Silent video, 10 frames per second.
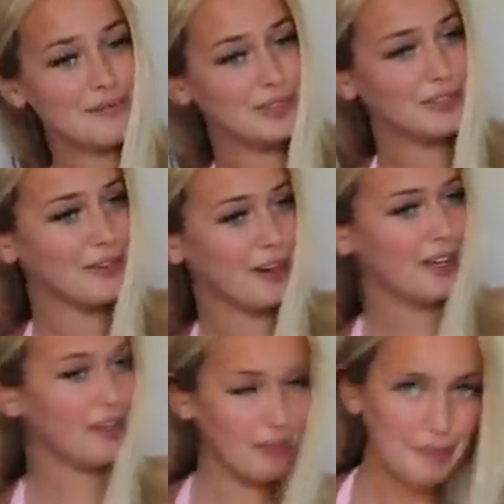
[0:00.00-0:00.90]
I'm sorry,
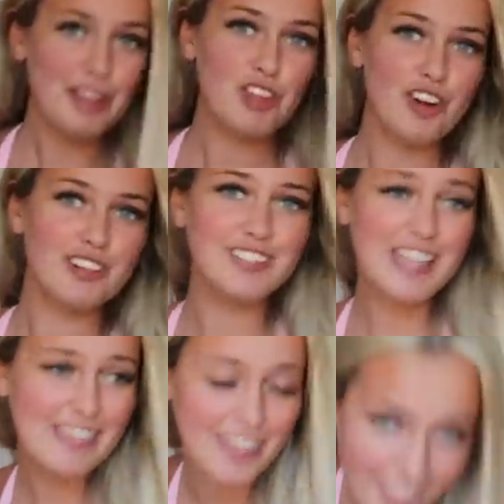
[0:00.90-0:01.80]
you're gonna be less dressed
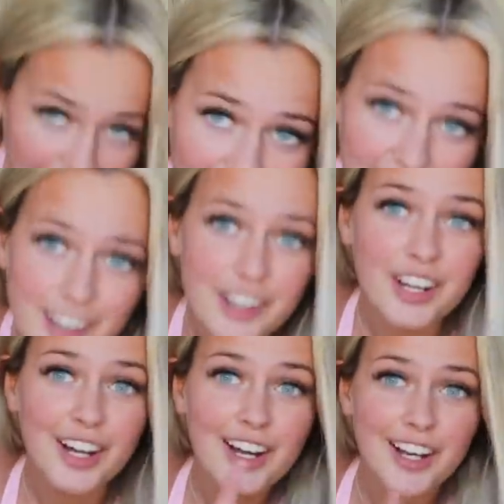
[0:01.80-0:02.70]
there.
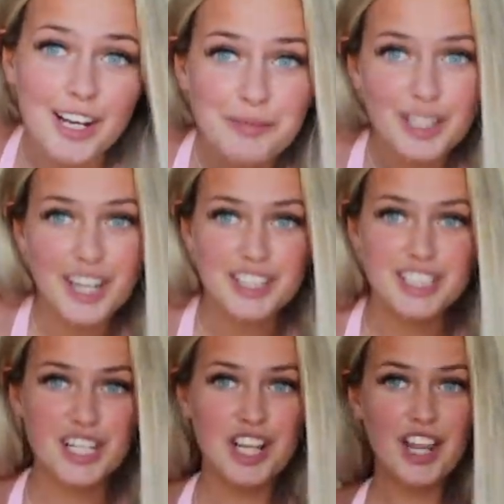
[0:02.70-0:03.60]
Let me
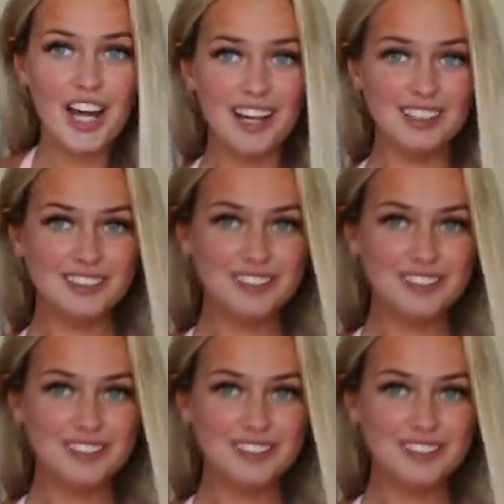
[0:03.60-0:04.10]
guarantee you that.